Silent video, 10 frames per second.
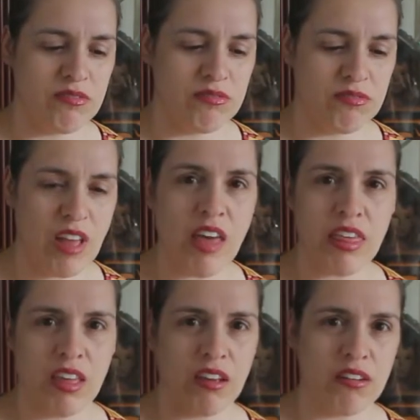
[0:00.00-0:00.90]

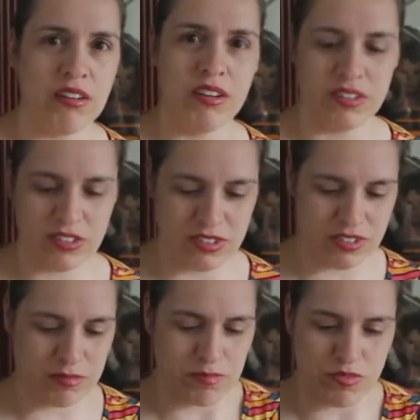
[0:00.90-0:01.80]
nothing. It's
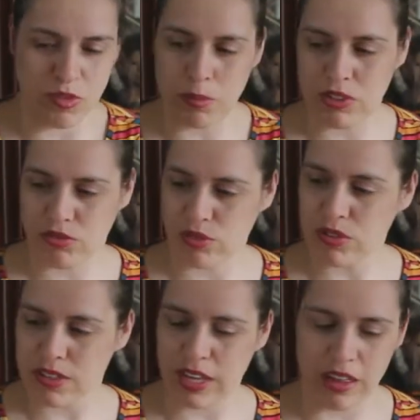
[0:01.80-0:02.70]
just a bunch of roots
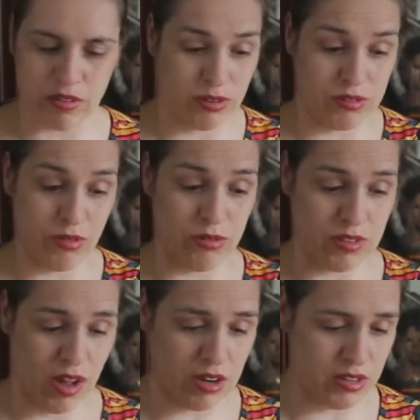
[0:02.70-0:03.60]
together with no
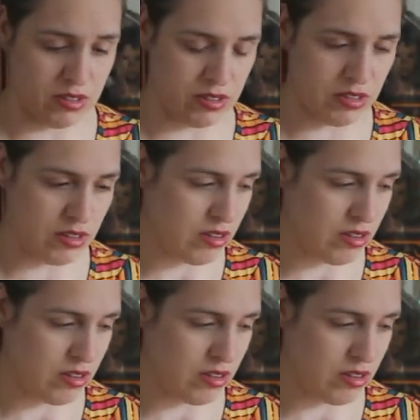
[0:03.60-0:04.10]
sawdust.